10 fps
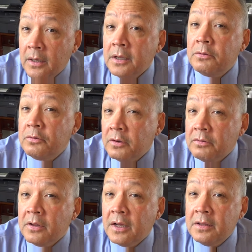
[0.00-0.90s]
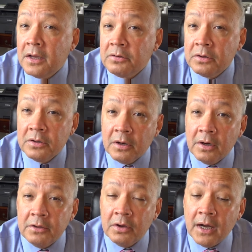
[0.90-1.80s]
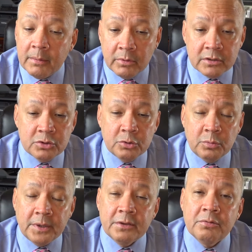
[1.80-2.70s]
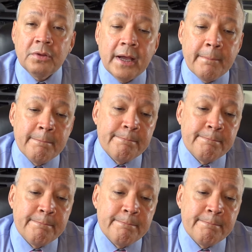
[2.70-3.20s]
It's just an unnecessary, time-consuming step.